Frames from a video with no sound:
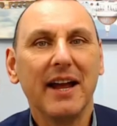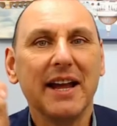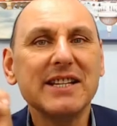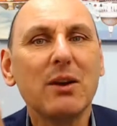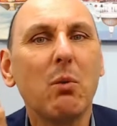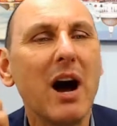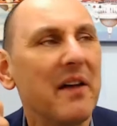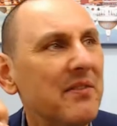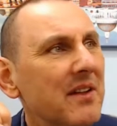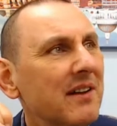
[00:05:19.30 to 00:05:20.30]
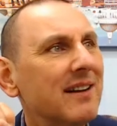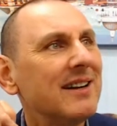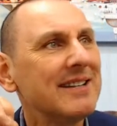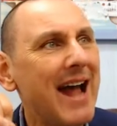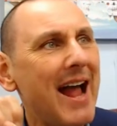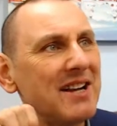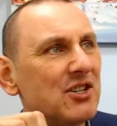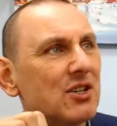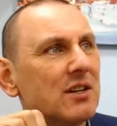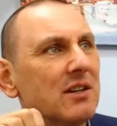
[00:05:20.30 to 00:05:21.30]
Is it one
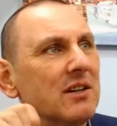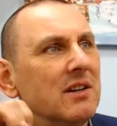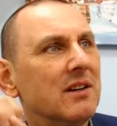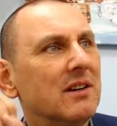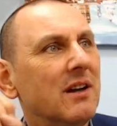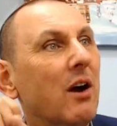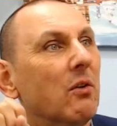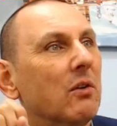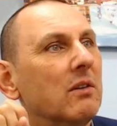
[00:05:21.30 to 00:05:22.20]
Nat. Oh.